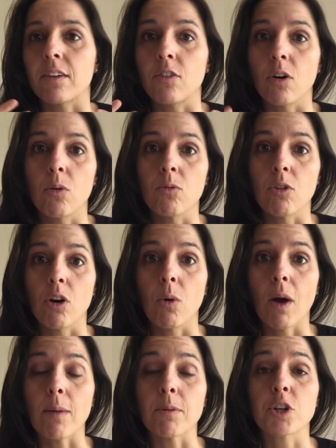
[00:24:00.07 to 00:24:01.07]
I don't know
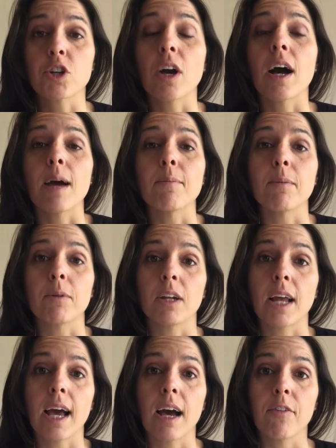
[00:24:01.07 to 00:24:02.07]
how much time I'm going
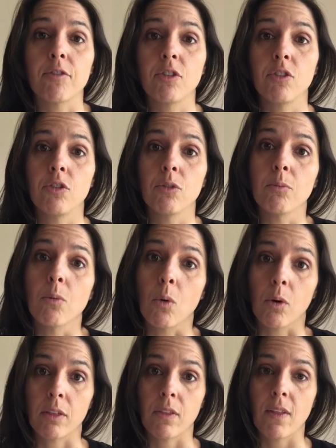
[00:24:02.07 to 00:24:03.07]
to have to do
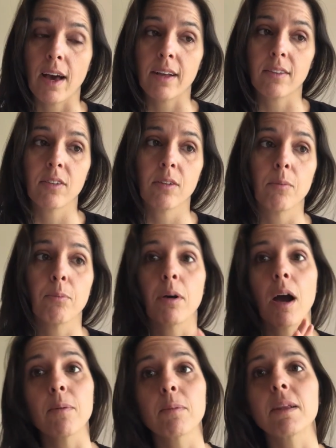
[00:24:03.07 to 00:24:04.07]
more than that.
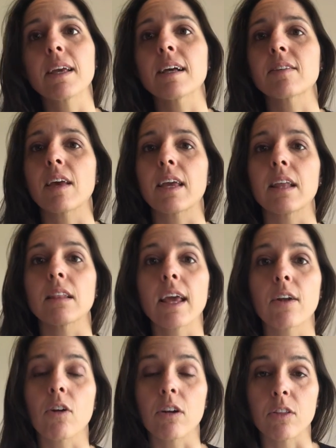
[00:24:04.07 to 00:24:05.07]
Probably as I get
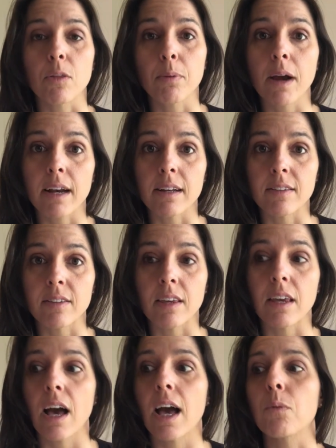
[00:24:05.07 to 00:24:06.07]
later on in the
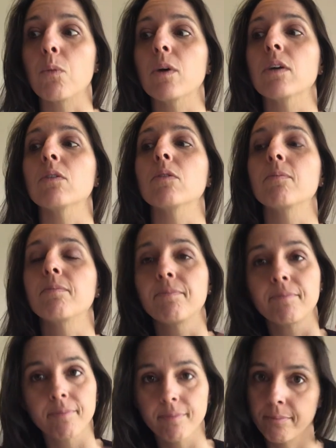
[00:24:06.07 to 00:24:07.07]
pregnancy, I will
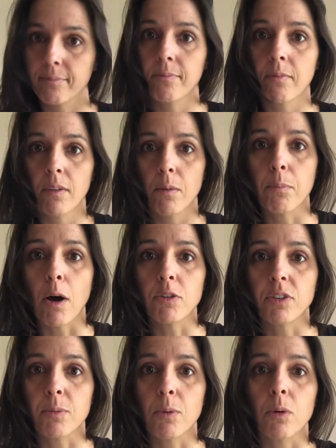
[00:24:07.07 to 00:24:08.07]

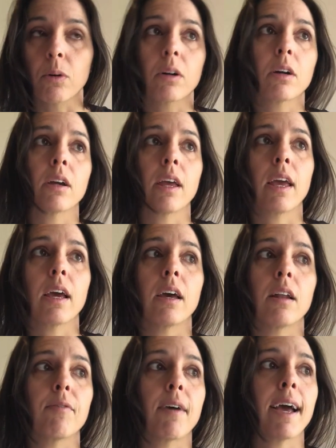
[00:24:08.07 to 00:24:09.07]
post more,
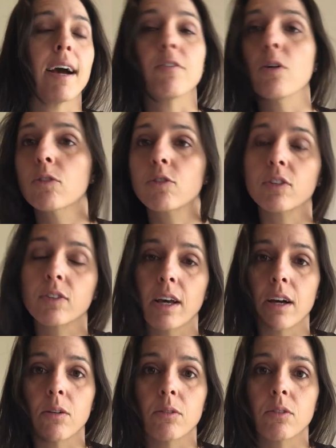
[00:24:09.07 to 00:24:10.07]
and if I have
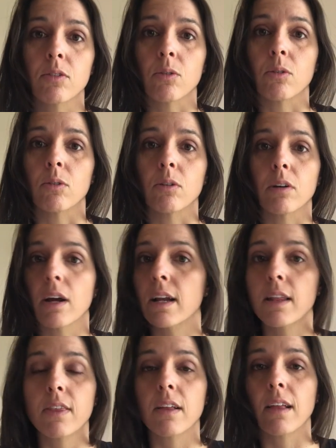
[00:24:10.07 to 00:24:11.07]
ultrasounds or
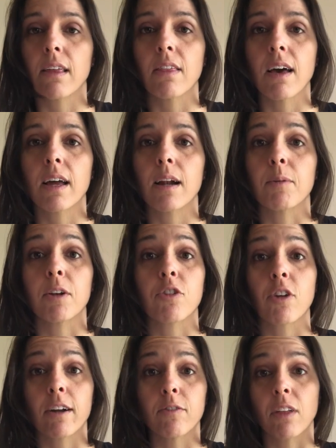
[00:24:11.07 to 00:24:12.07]
anything like that, I'm going to
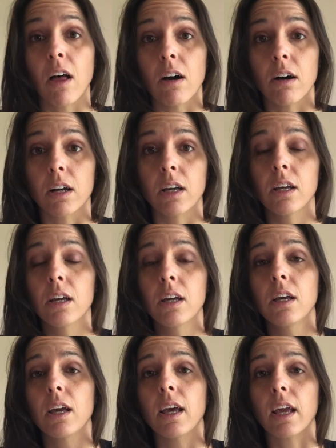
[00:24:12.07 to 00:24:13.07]
try to vlog
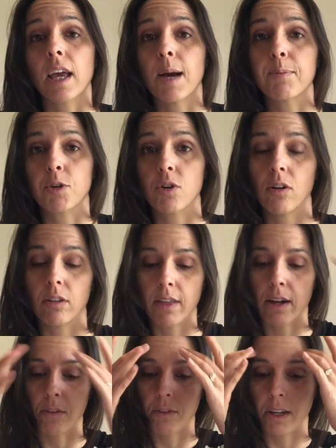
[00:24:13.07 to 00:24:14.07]
and capture all of
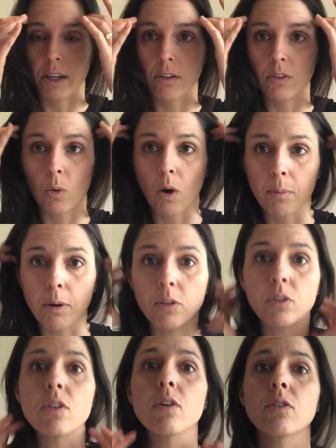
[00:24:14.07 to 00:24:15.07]
that on video, so I'll
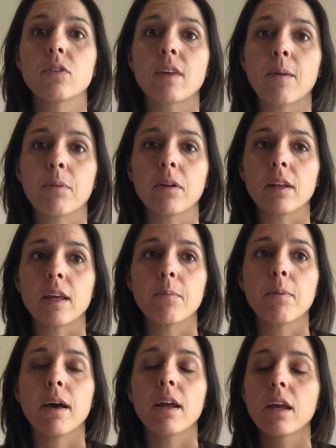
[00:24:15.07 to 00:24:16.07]
post those separately.
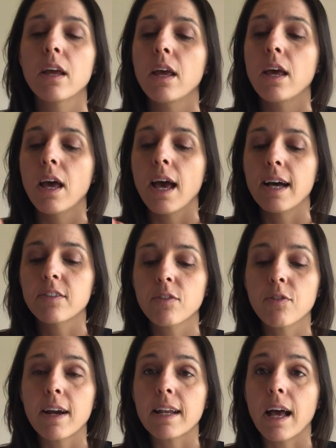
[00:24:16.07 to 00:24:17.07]
But as
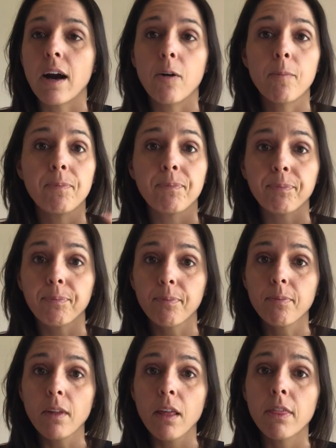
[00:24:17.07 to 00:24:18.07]
of right now,
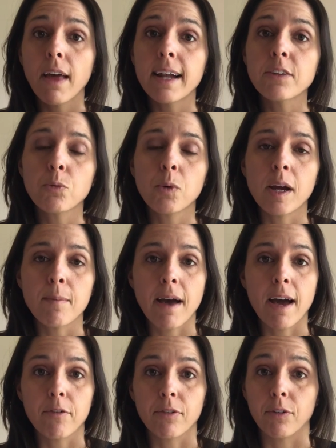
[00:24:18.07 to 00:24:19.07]
that is where I'm
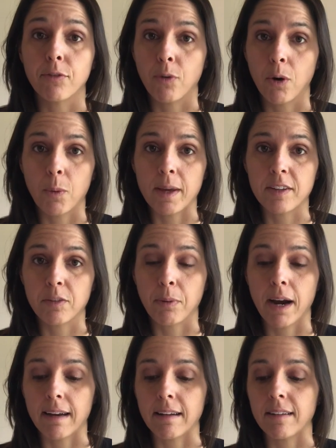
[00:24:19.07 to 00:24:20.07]
at for 4 weeks
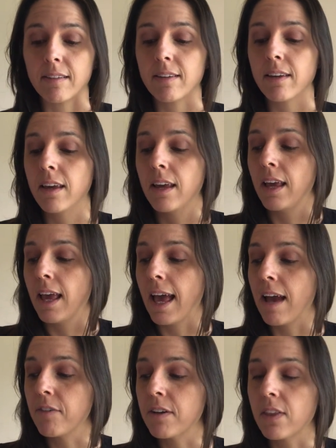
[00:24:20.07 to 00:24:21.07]
pregnant.
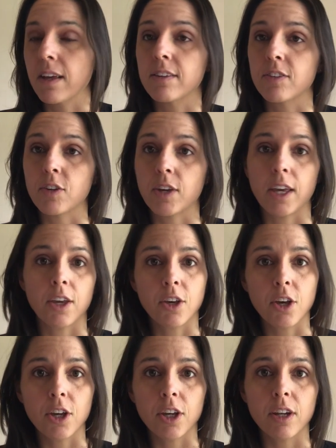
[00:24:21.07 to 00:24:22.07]
Everything is looking
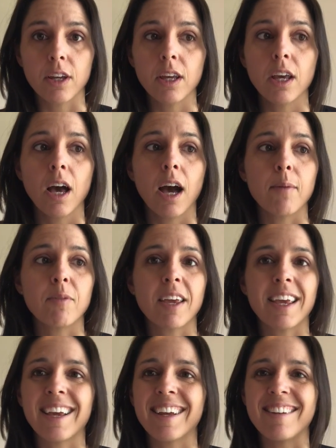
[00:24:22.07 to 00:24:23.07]
good. I'm
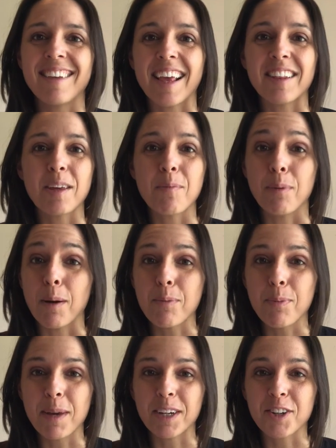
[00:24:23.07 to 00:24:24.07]
taking a daily
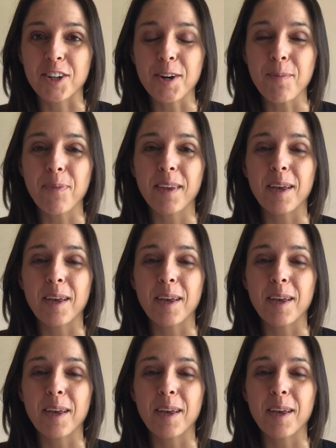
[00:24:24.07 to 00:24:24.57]
bump picture